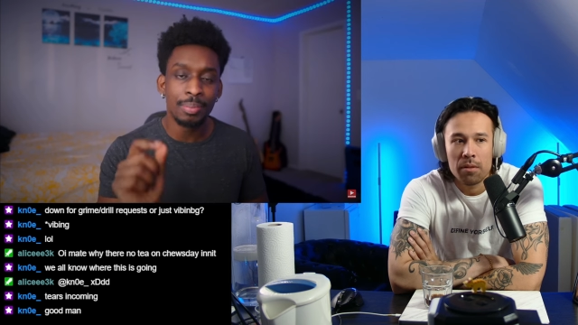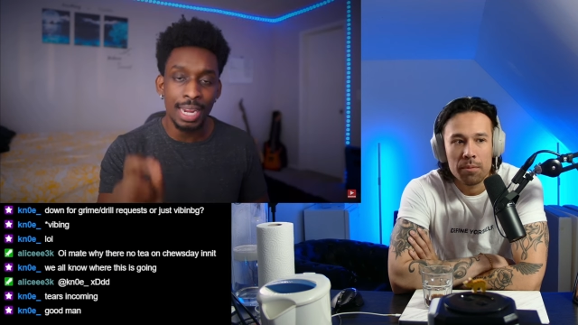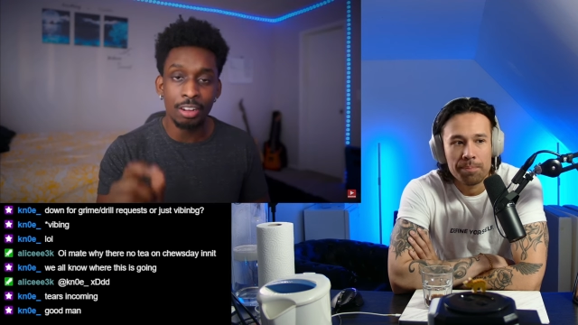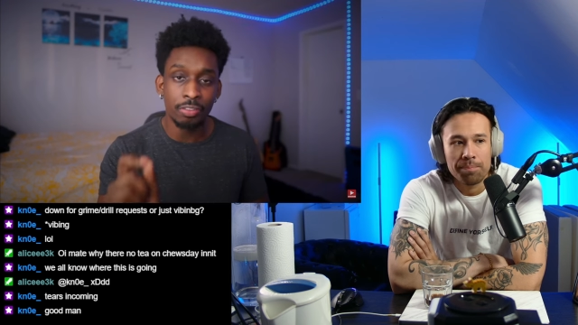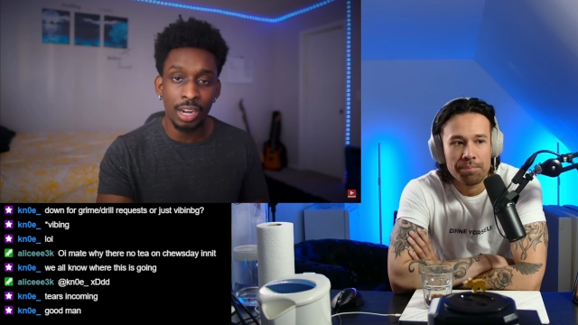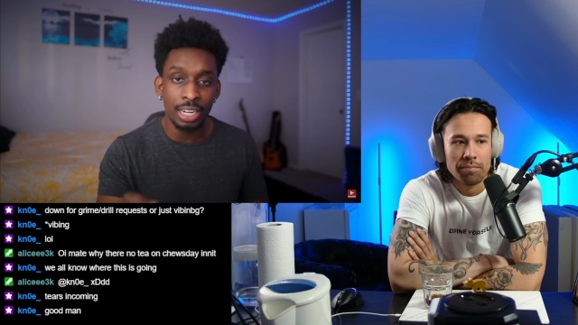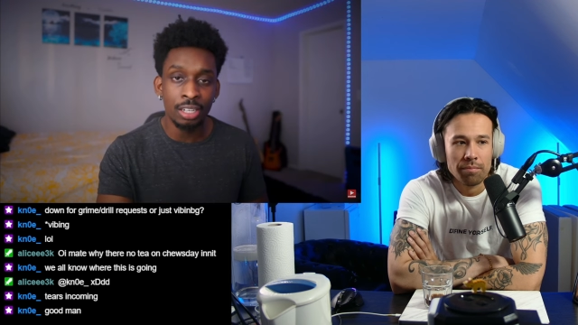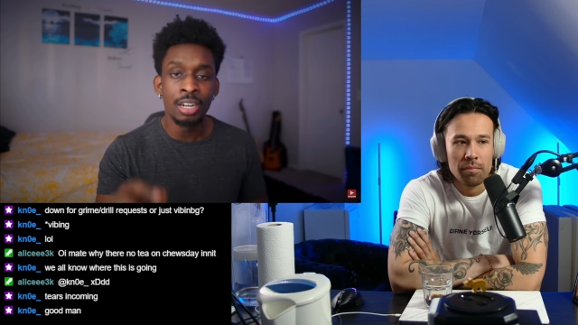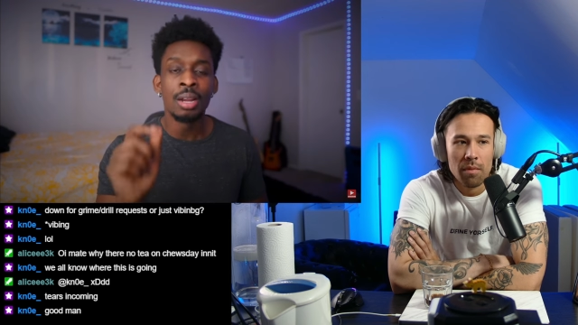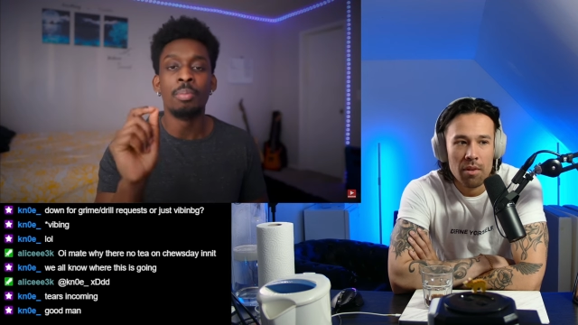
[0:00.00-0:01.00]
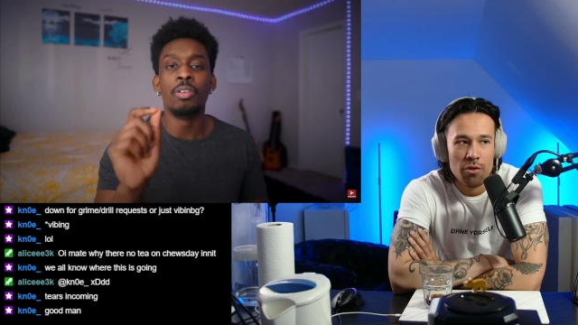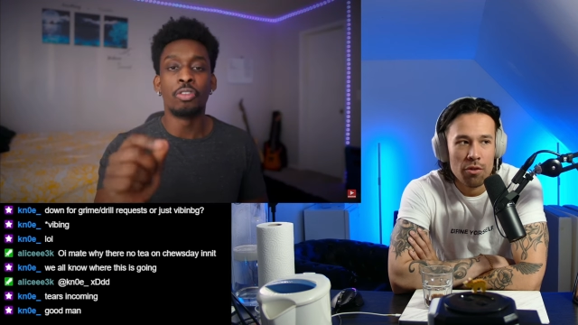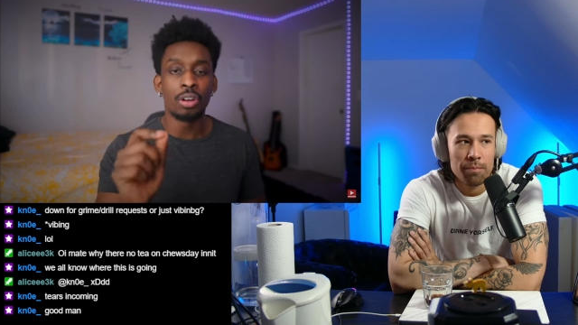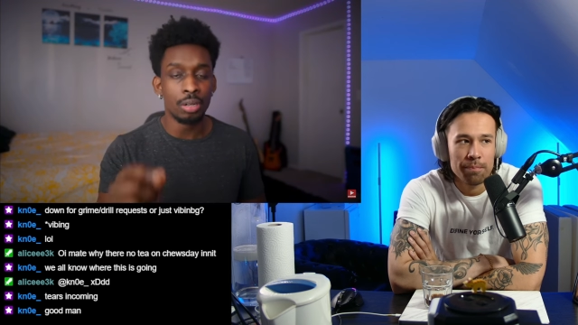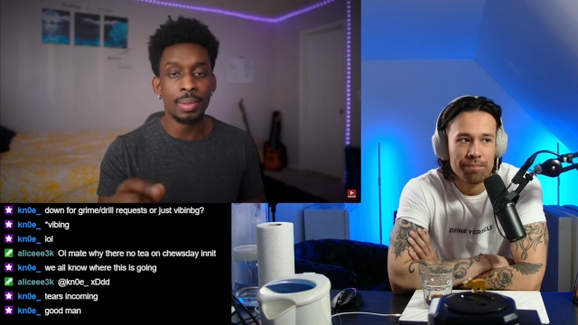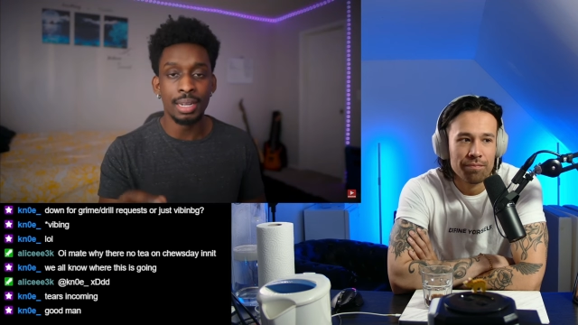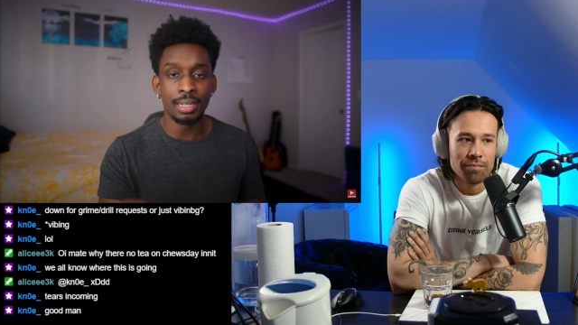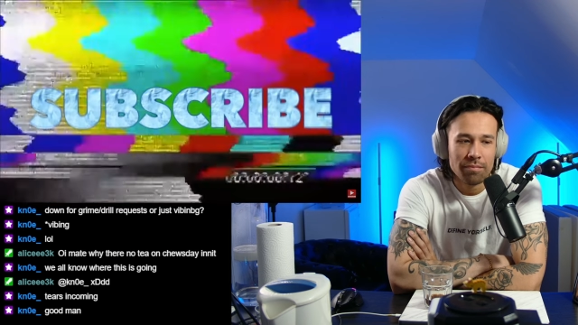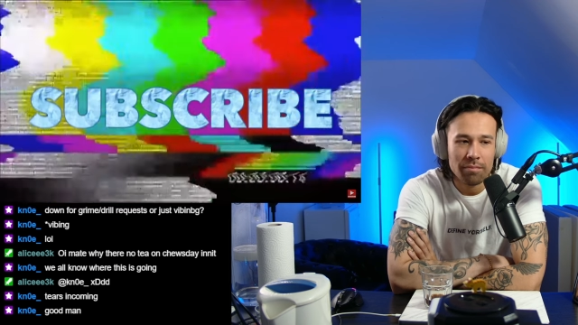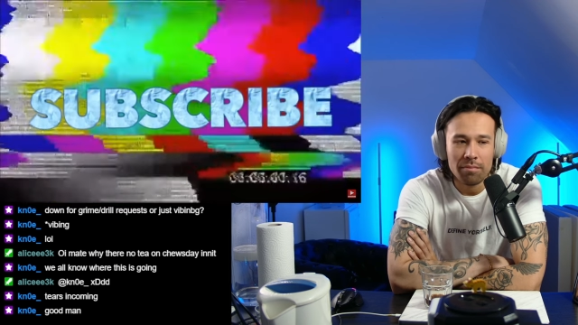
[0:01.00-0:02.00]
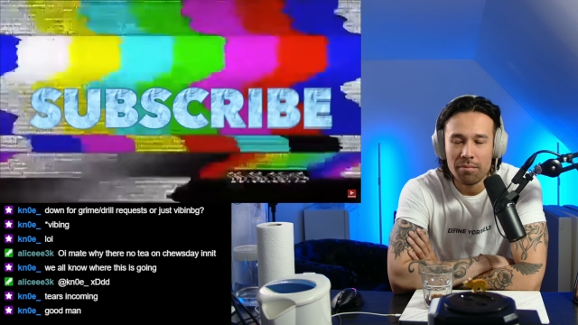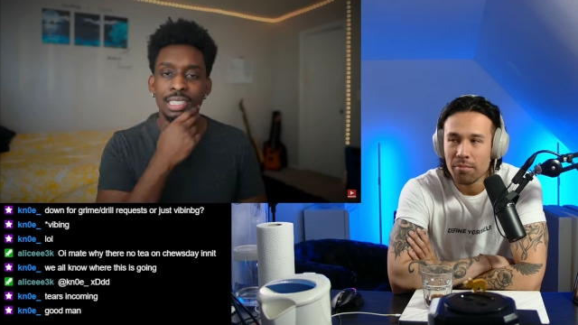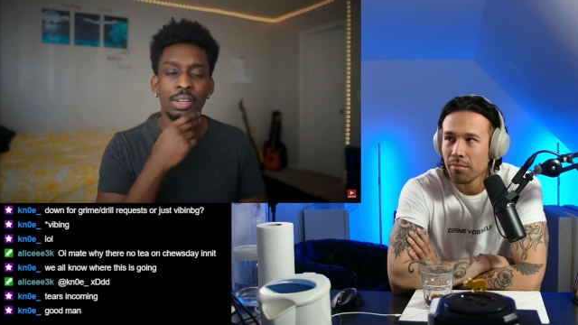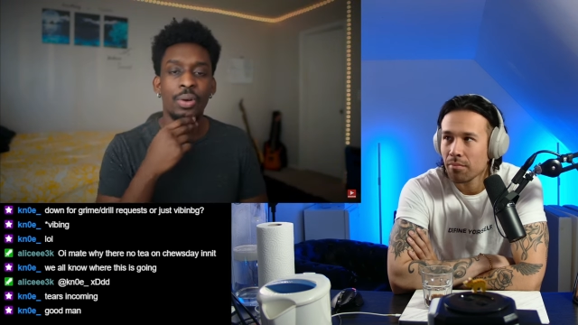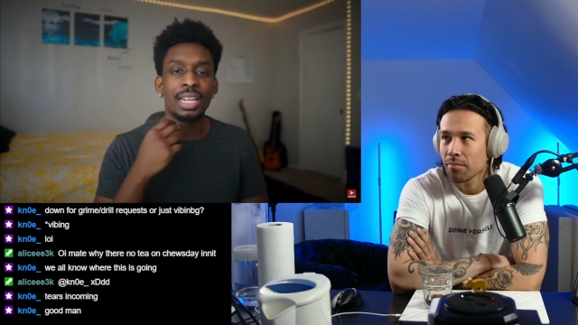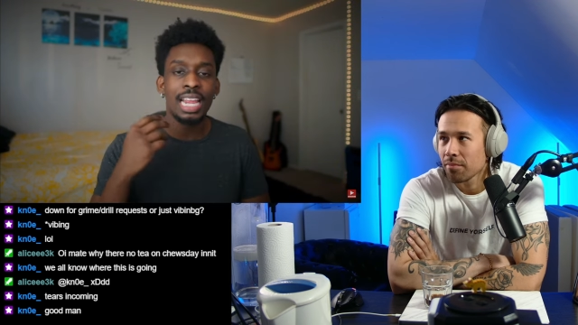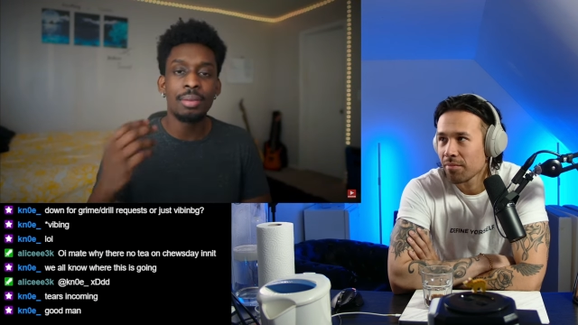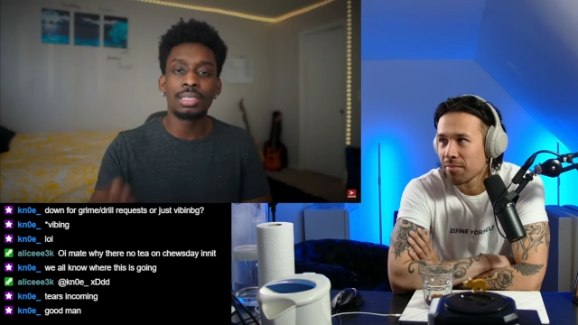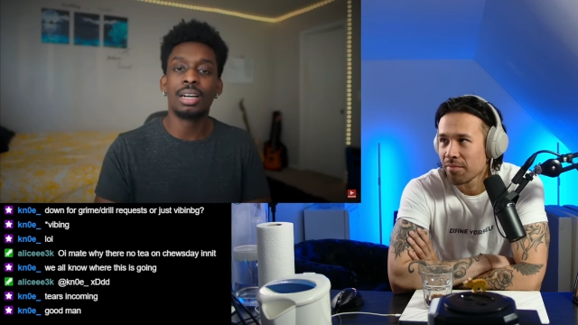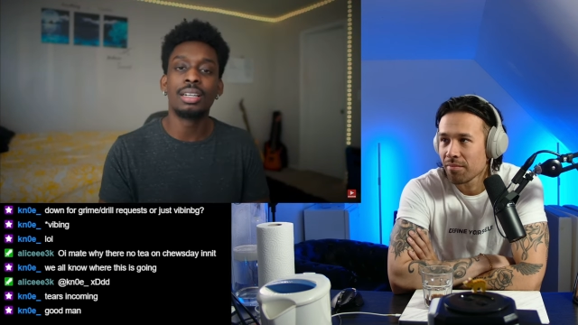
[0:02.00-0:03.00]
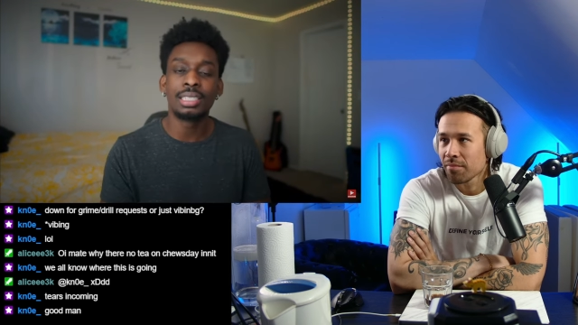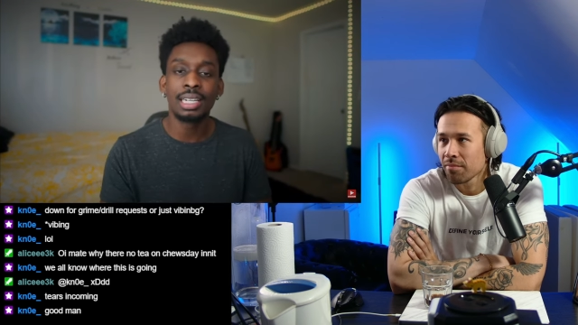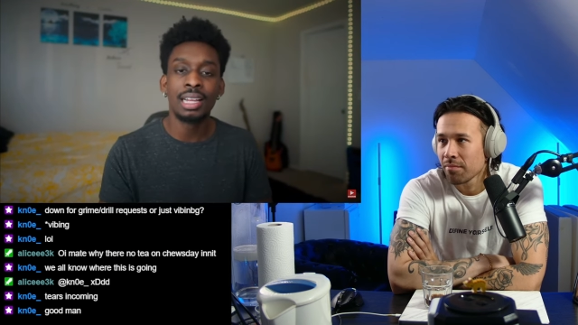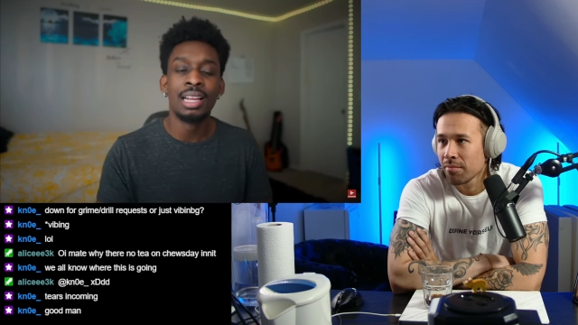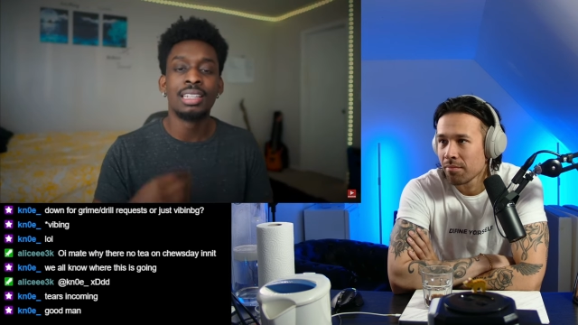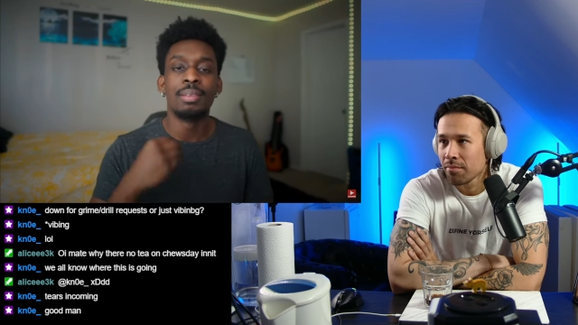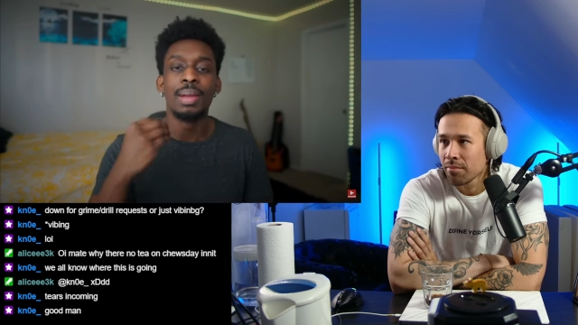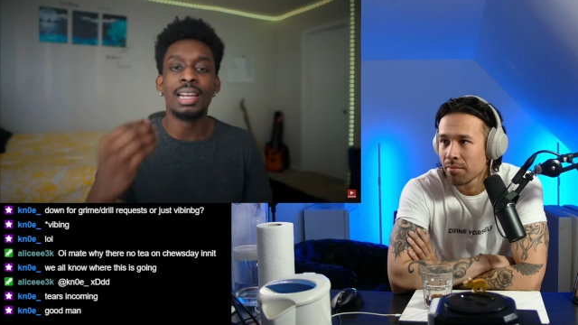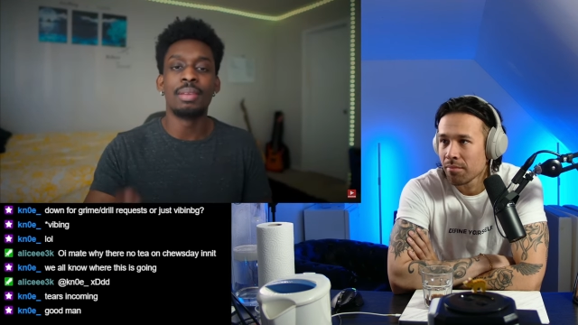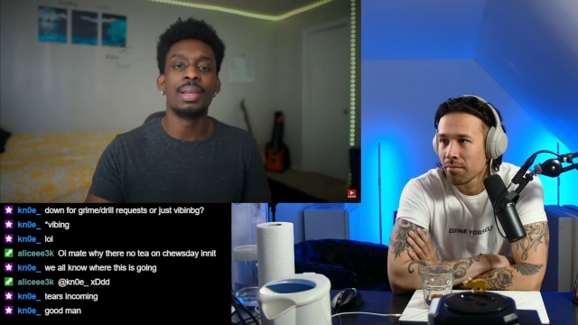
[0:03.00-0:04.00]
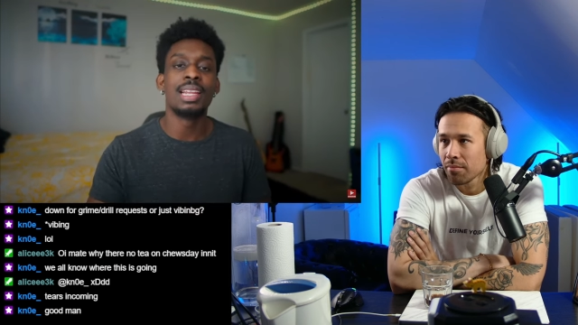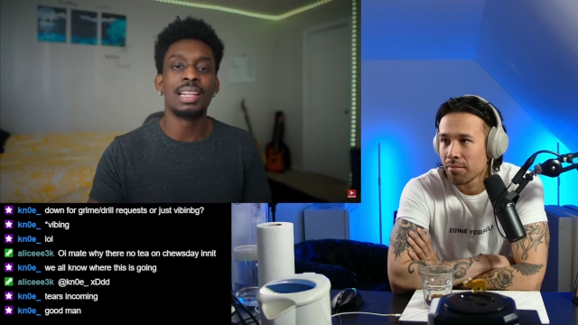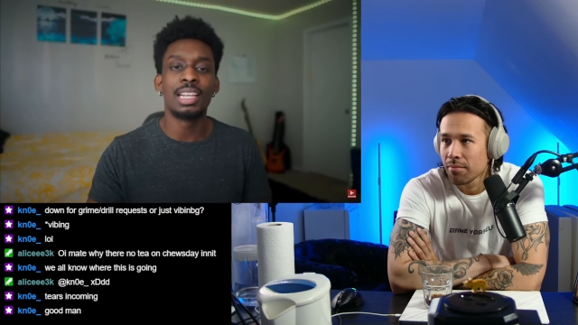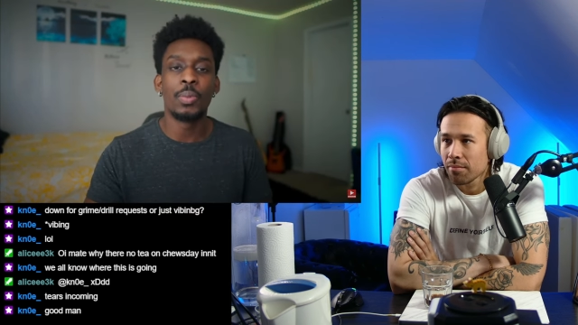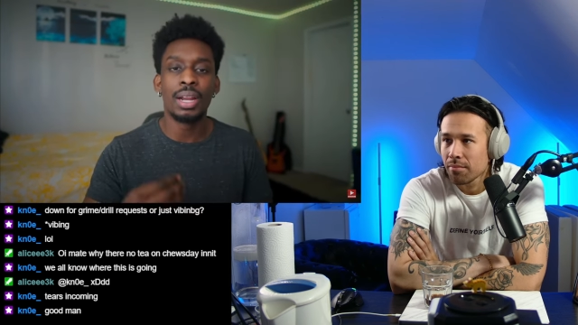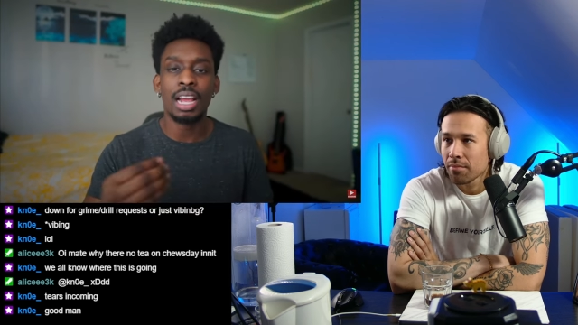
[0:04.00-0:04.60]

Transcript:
Speaker 1: to make a fire sure. before the men did. So when it came to hunting, the men immediately went